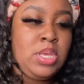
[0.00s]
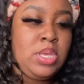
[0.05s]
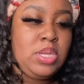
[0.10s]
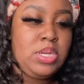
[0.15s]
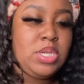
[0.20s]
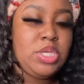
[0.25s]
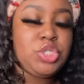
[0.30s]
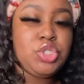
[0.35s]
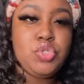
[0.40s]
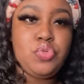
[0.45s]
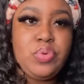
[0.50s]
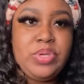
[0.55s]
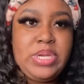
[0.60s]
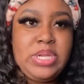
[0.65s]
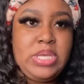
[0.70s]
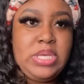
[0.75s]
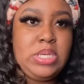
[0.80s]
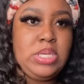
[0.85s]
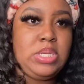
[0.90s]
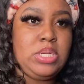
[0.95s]
that you would
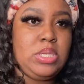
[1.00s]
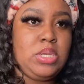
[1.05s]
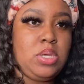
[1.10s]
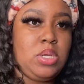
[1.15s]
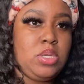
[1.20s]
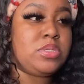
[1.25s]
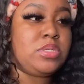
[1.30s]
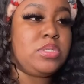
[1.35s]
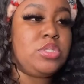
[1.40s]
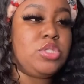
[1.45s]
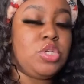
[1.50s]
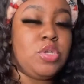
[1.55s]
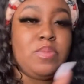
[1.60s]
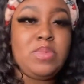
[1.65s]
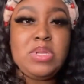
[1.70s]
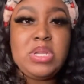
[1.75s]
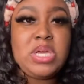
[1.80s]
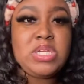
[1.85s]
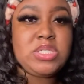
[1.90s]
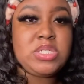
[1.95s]
need.
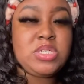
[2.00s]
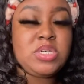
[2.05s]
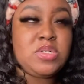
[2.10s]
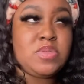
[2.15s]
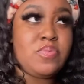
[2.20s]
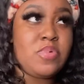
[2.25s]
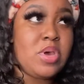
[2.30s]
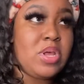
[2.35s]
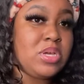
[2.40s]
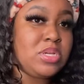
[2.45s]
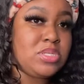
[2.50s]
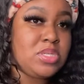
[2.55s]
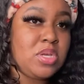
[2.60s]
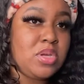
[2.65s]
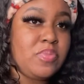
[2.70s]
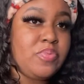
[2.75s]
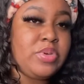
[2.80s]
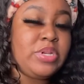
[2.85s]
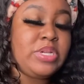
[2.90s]
Dermalogica products are pretty